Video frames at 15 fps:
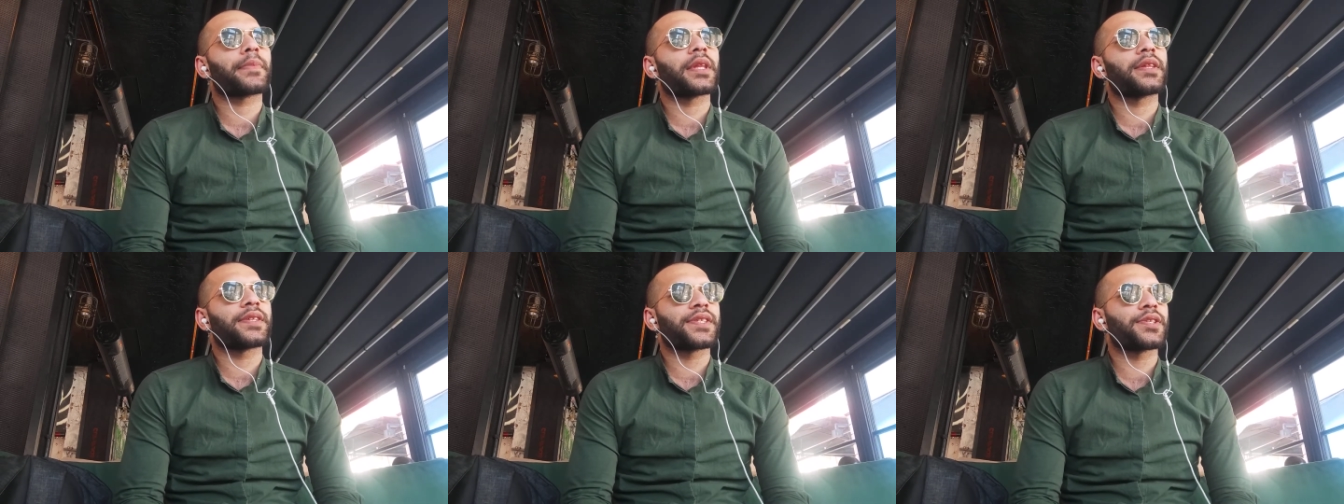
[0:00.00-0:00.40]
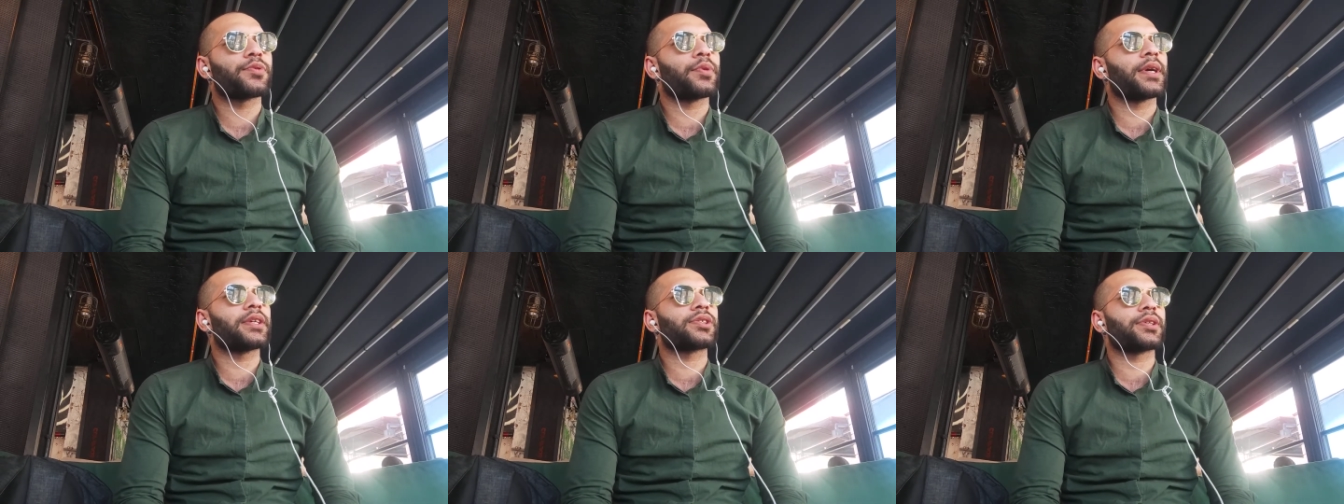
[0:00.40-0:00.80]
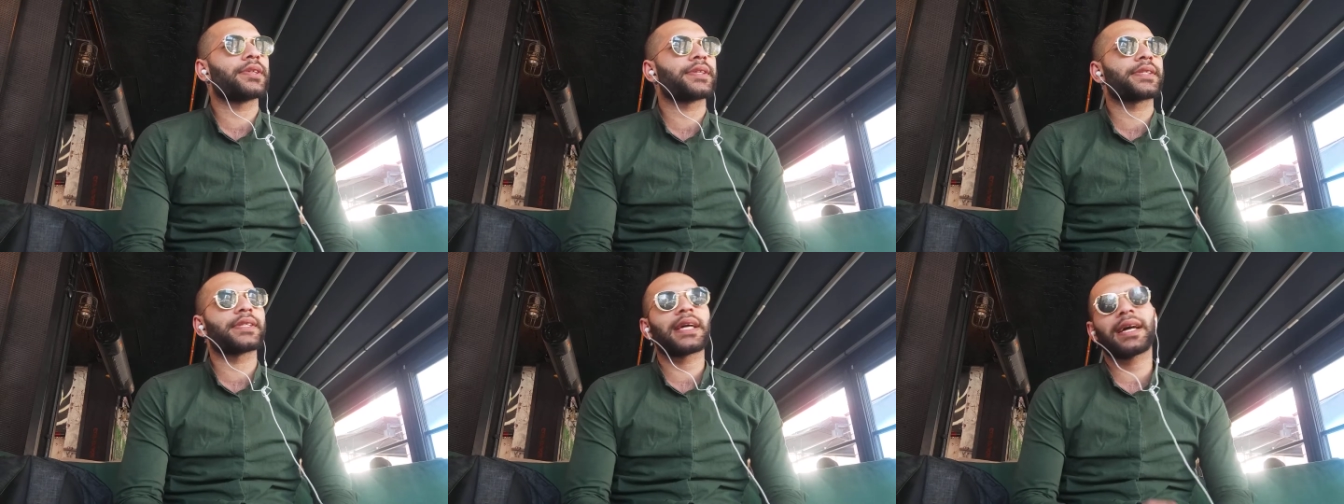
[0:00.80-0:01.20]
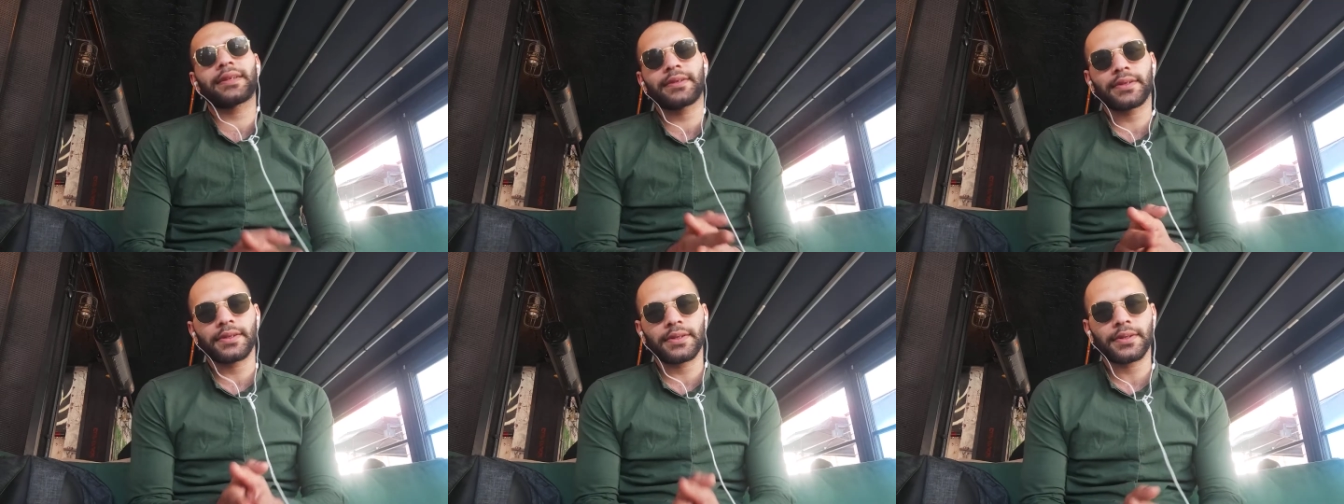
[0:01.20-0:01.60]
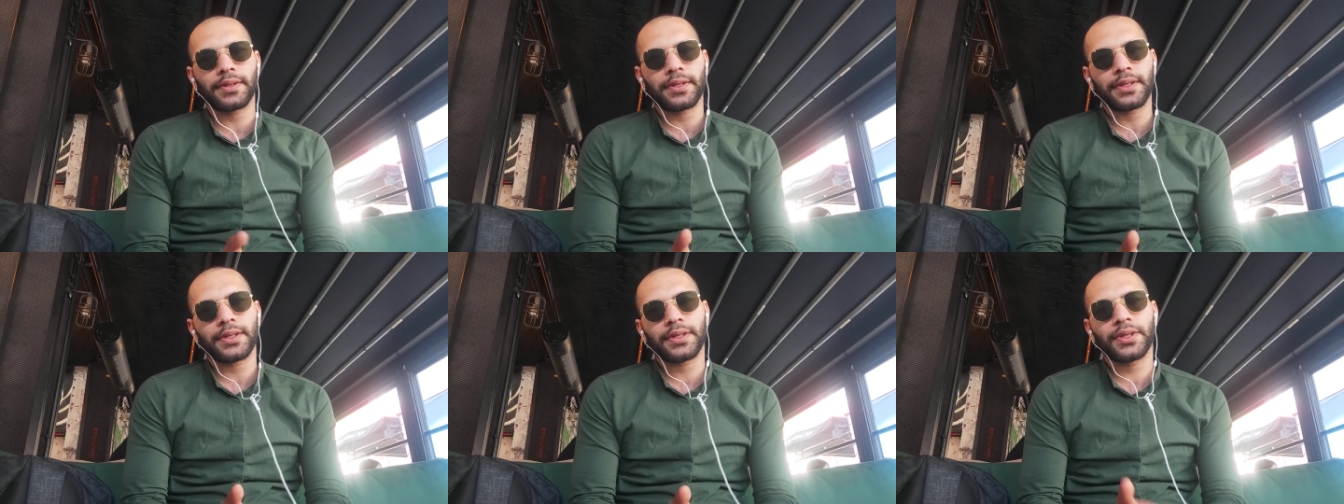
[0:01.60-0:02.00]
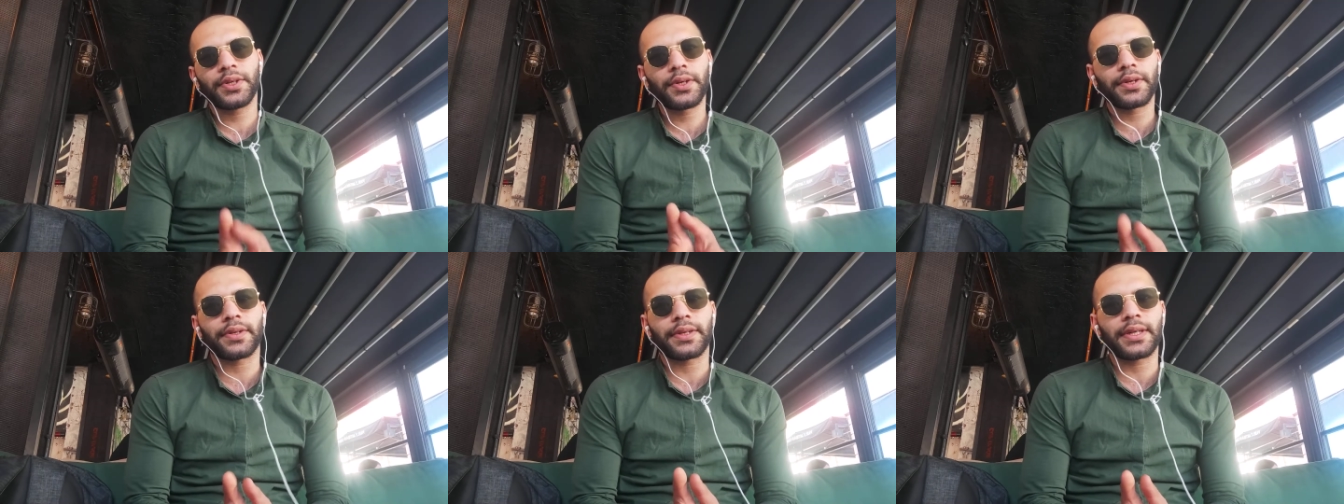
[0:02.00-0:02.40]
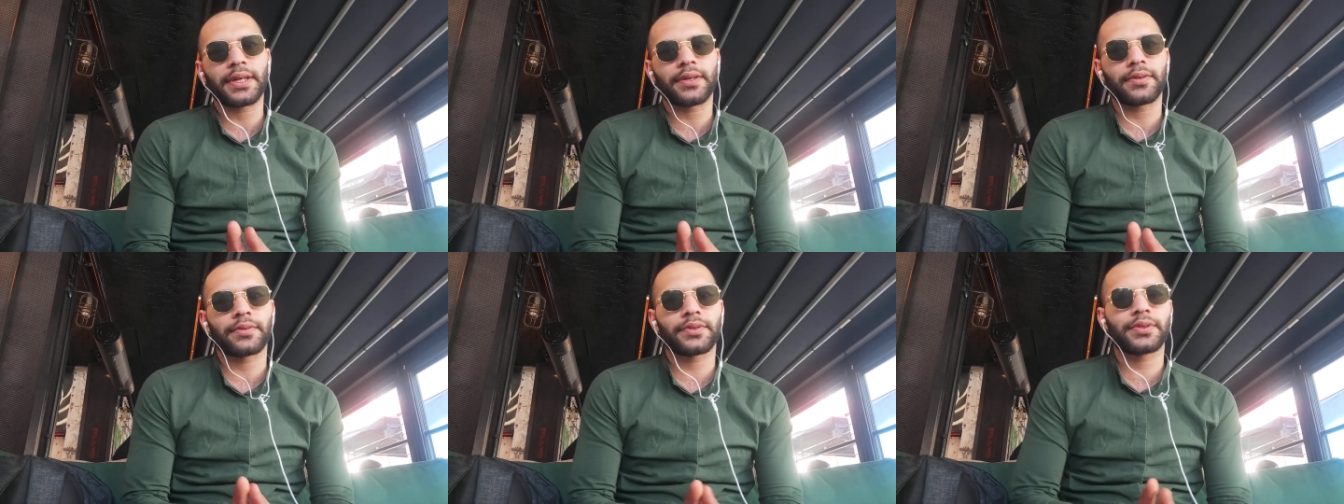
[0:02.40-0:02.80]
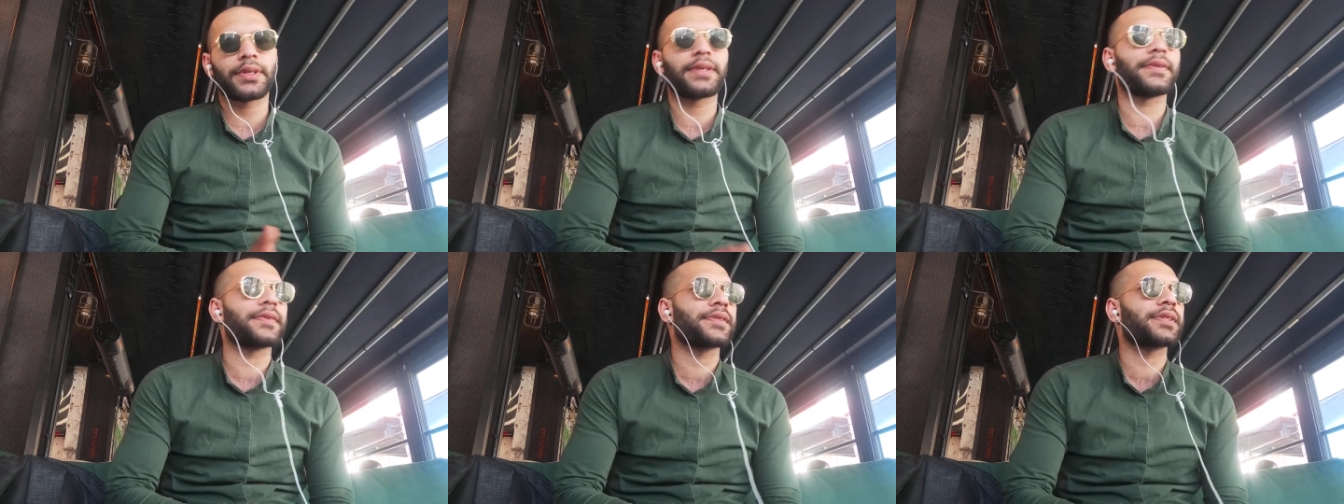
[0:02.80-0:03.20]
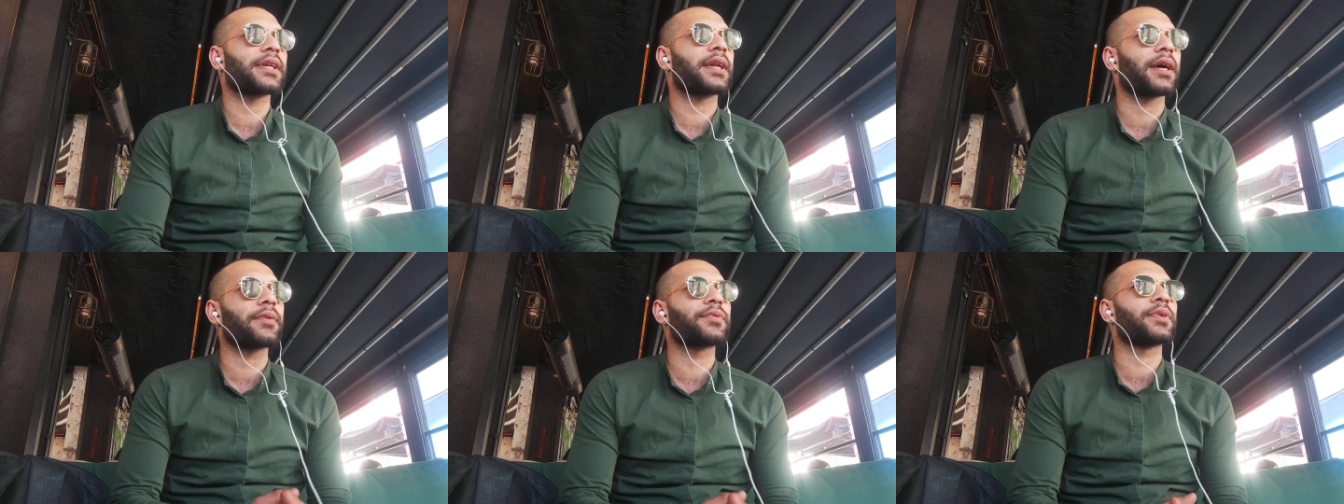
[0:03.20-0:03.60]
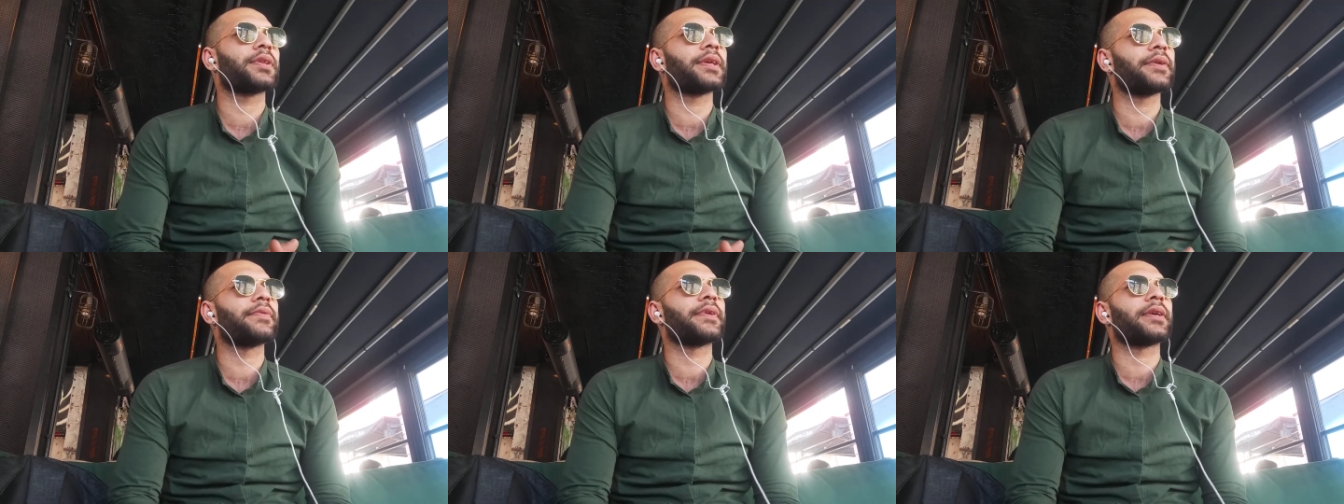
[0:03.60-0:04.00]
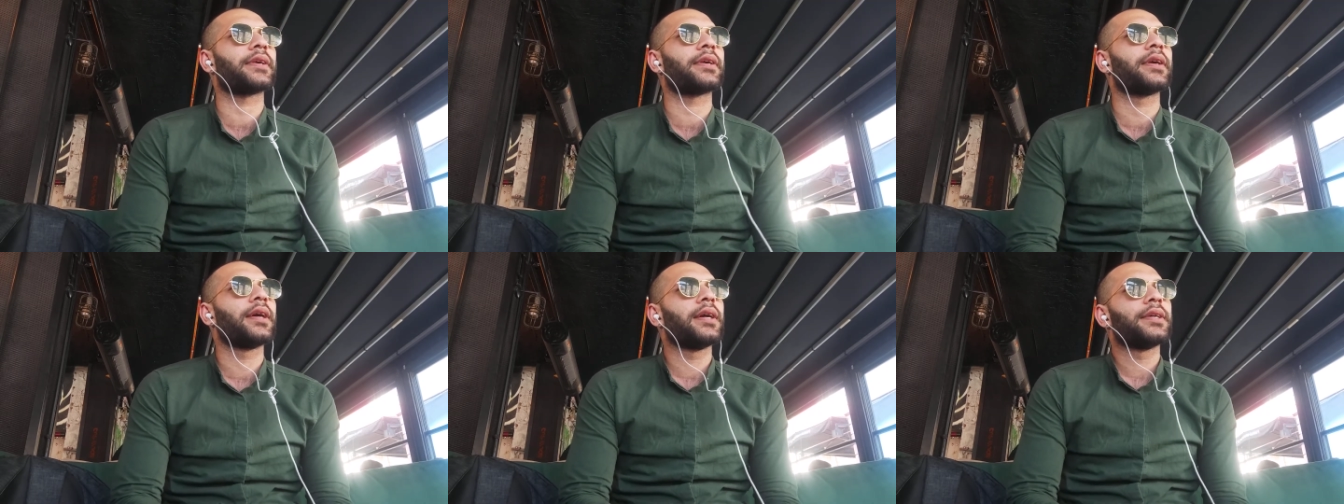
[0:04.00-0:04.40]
the situation is not good now to understand how to live there.